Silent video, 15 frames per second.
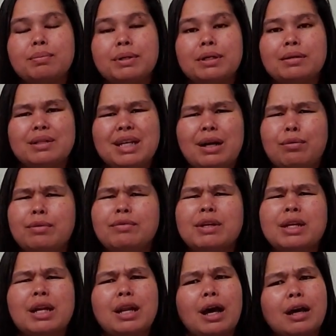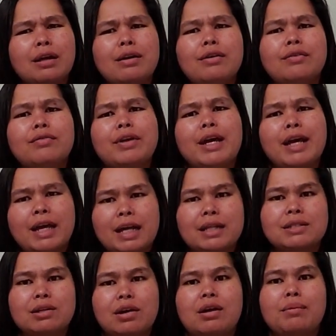But yeah, we've done a lot of
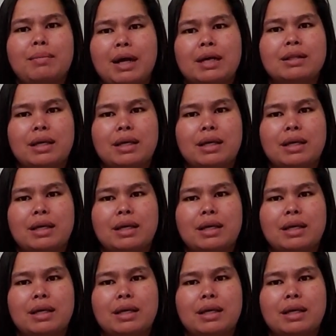hands-on math